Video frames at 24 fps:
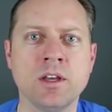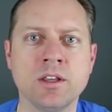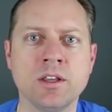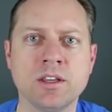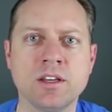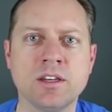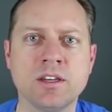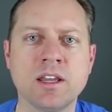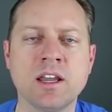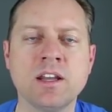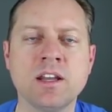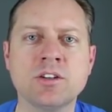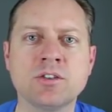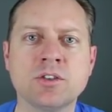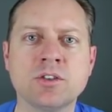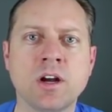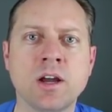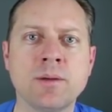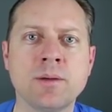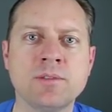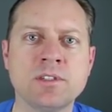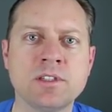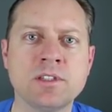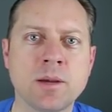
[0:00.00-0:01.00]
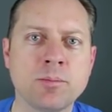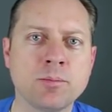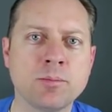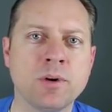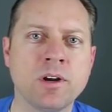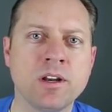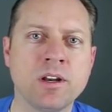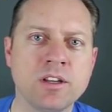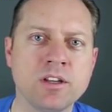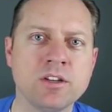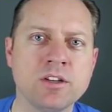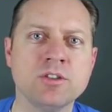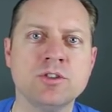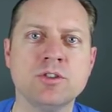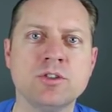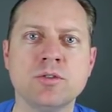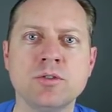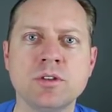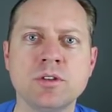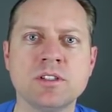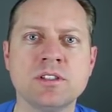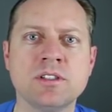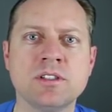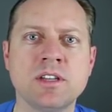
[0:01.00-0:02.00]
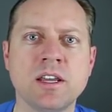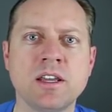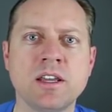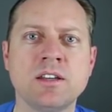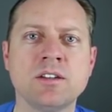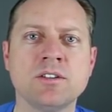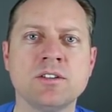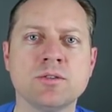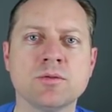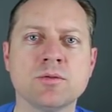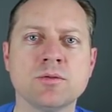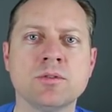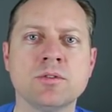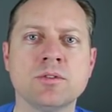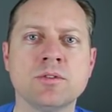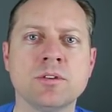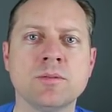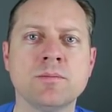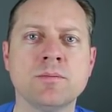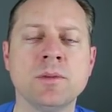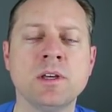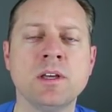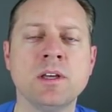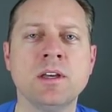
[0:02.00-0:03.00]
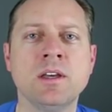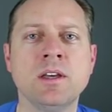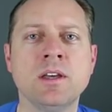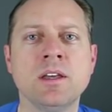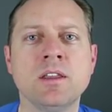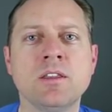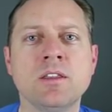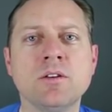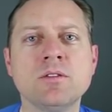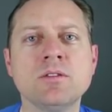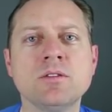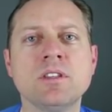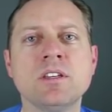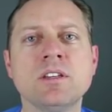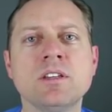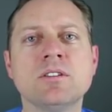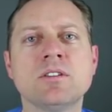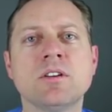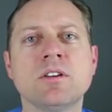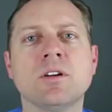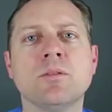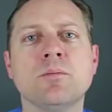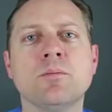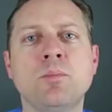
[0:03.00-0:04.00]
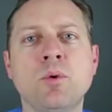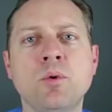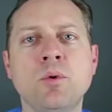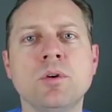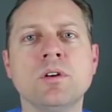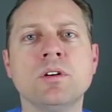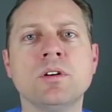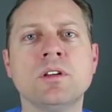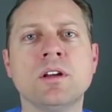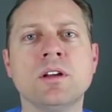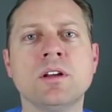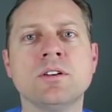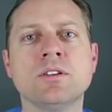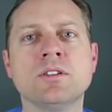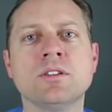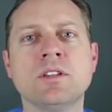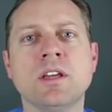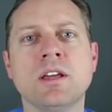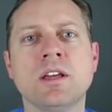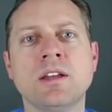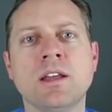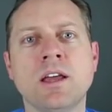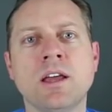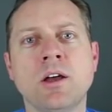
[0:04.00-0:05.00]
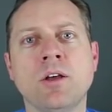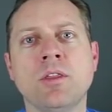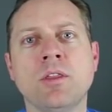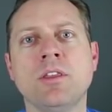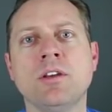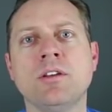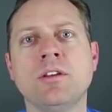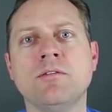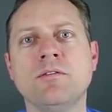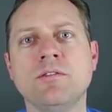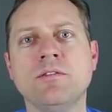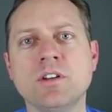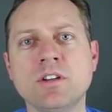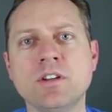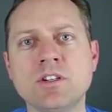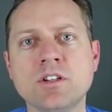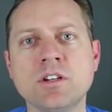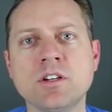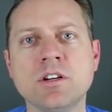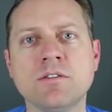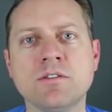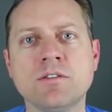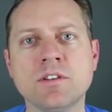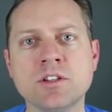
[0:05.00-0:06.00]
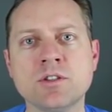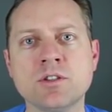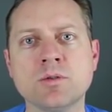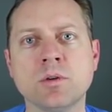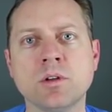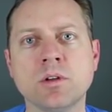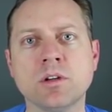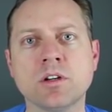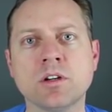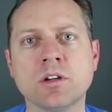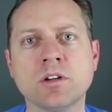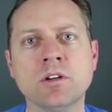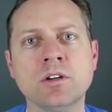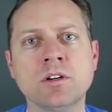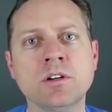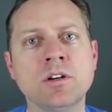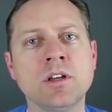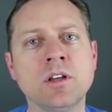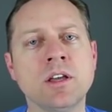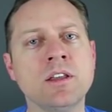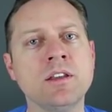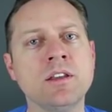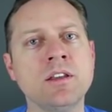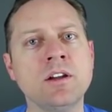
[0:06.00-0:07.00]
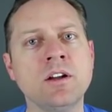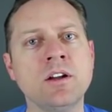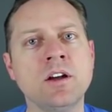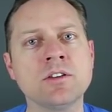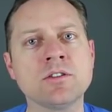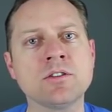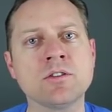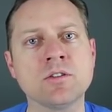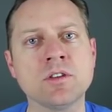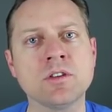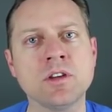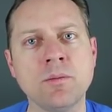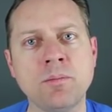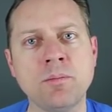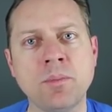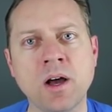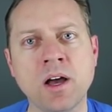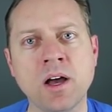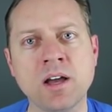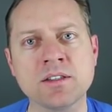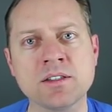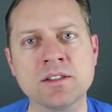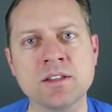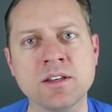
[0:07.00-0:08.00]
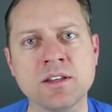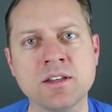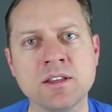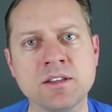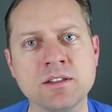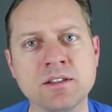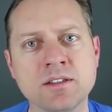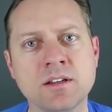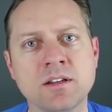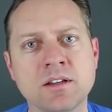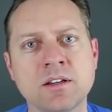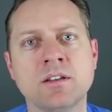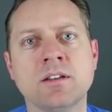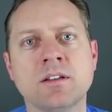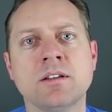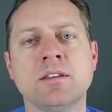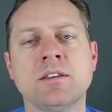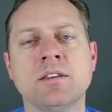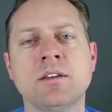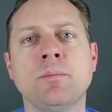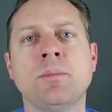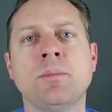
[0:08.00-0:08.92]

the ten tribes separated, and Judah stayed in Jerusalem. Those things are important to understand how the division of Israel occurred, and then also the apostasy uh, the